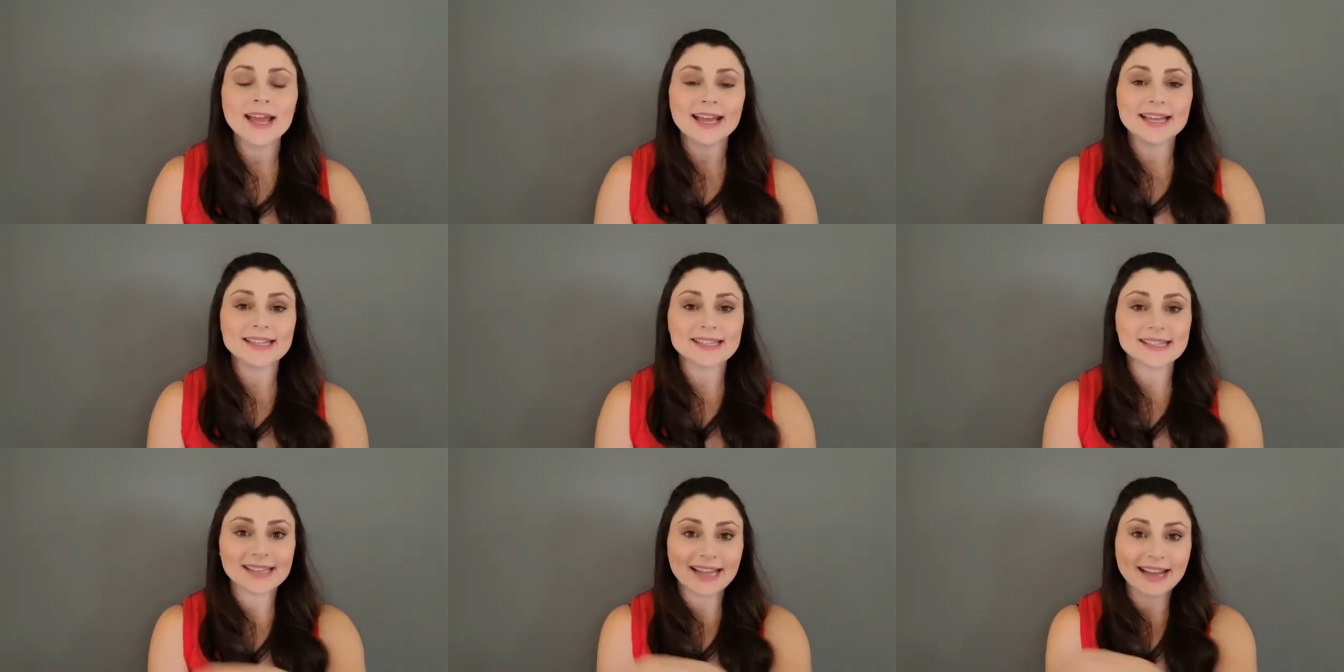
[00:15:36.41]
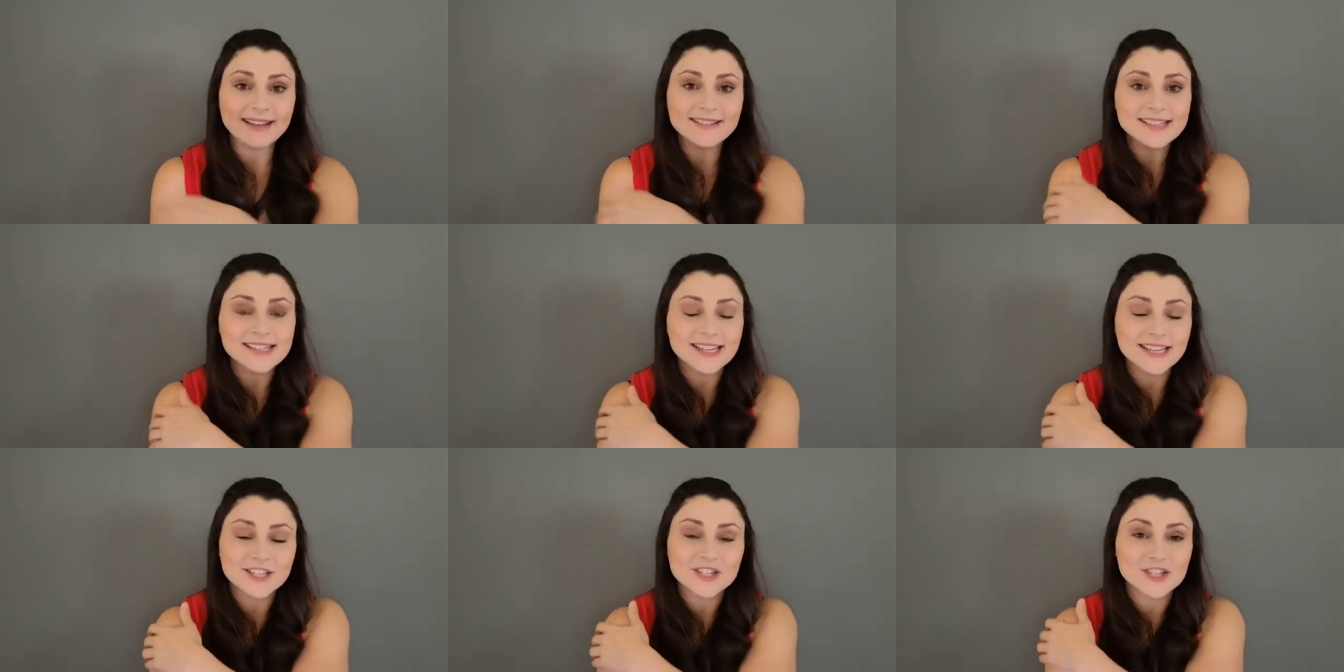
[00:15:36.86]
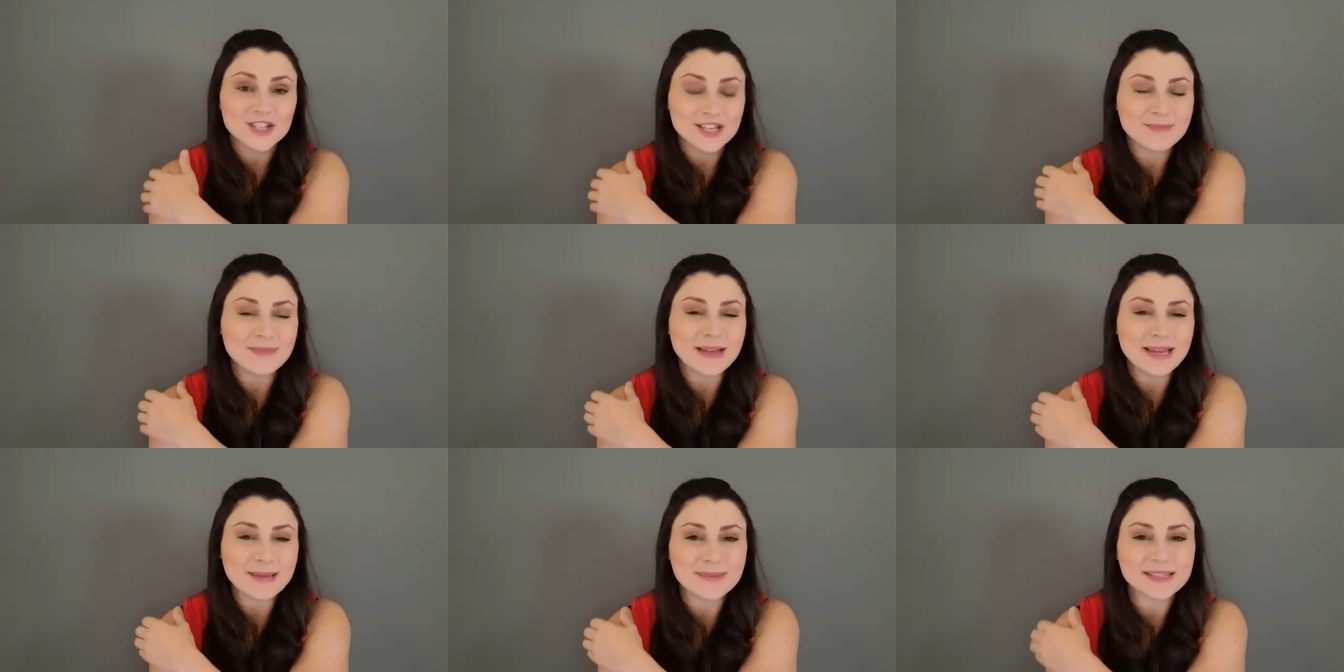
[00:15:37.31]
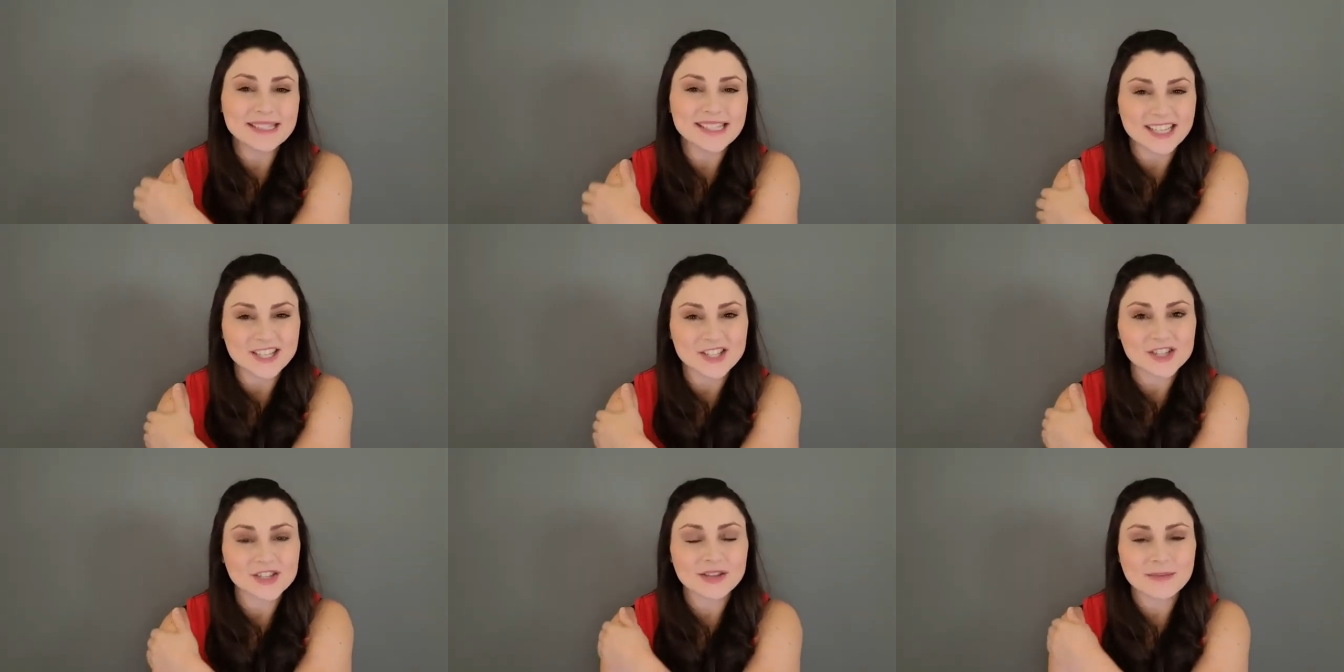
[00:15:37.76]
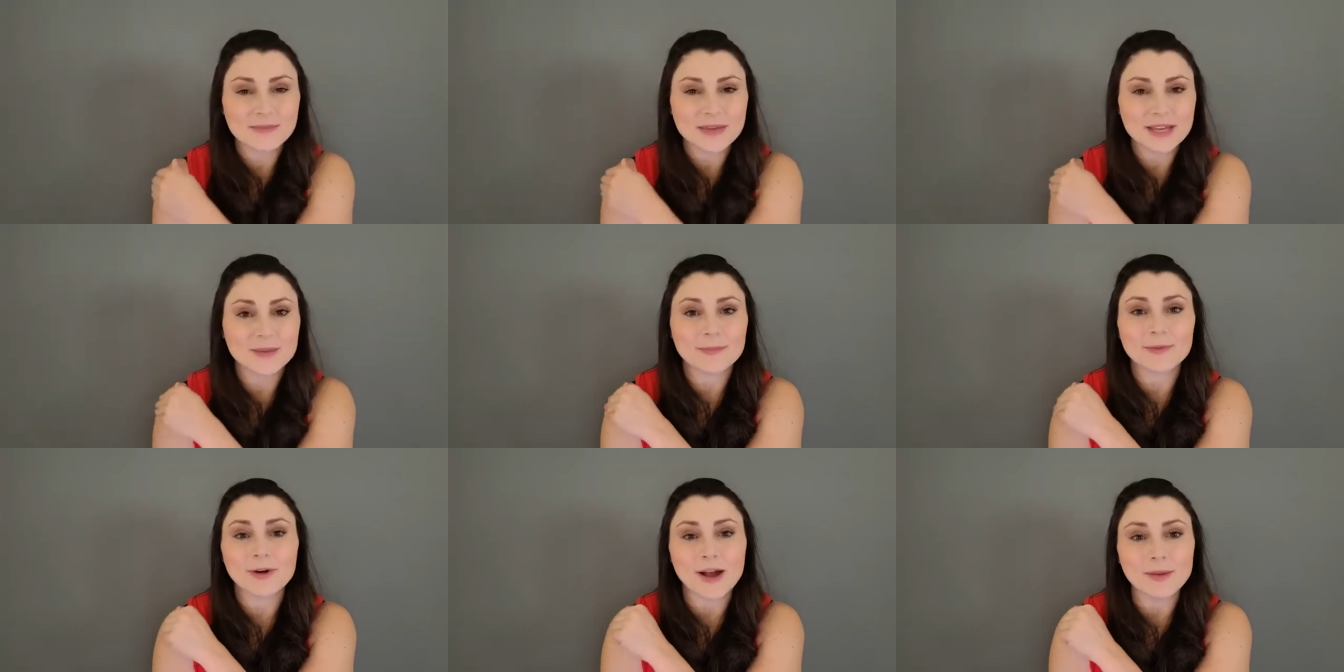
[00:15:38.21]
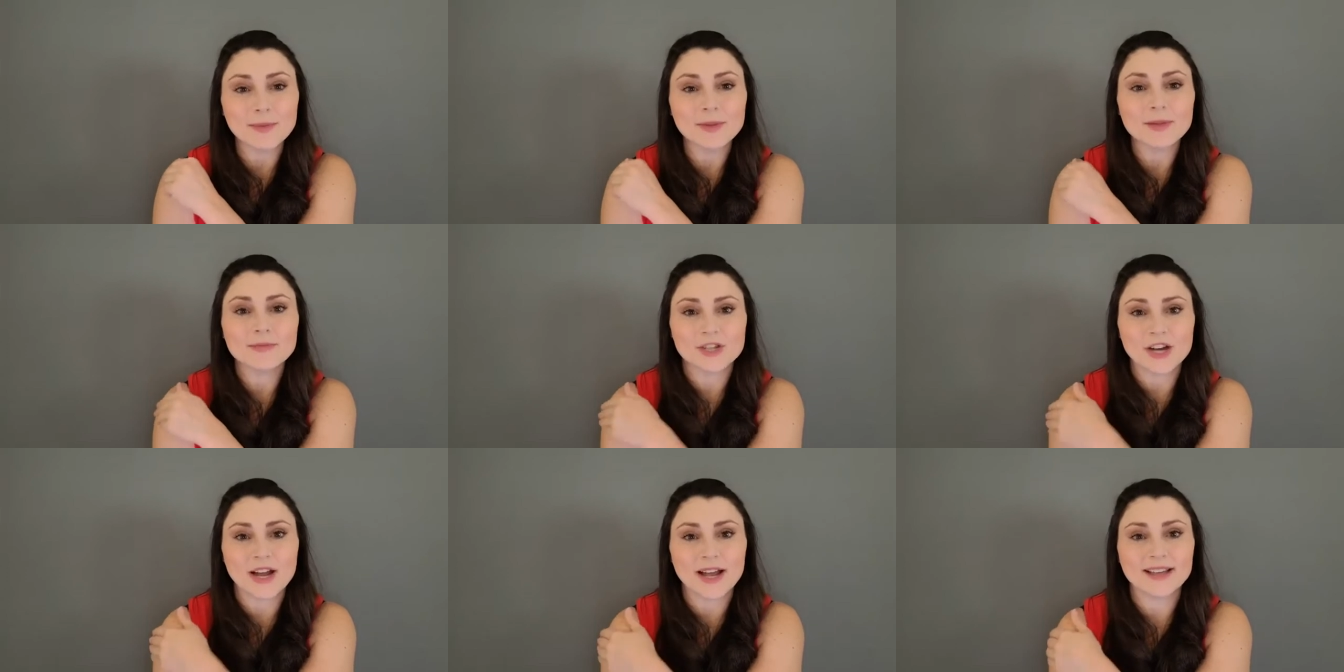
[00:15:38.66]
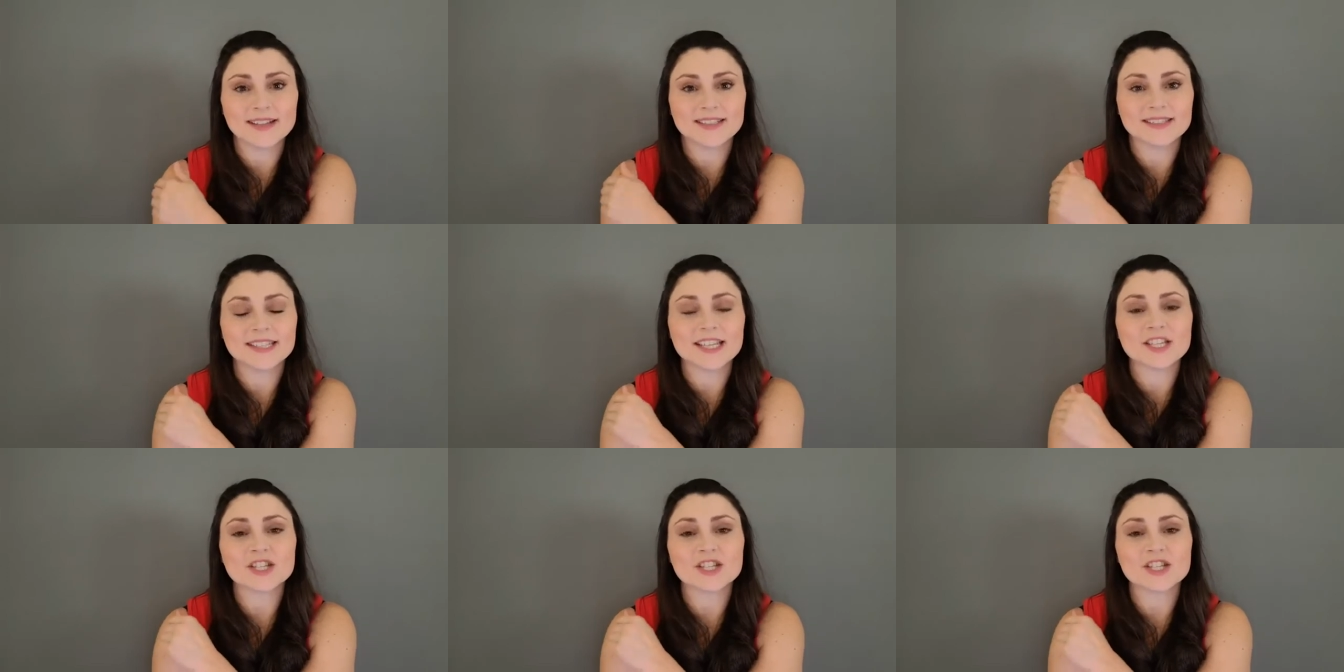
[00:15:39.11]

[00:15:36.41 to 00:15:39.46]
It sounds like she might potentially be a problem child,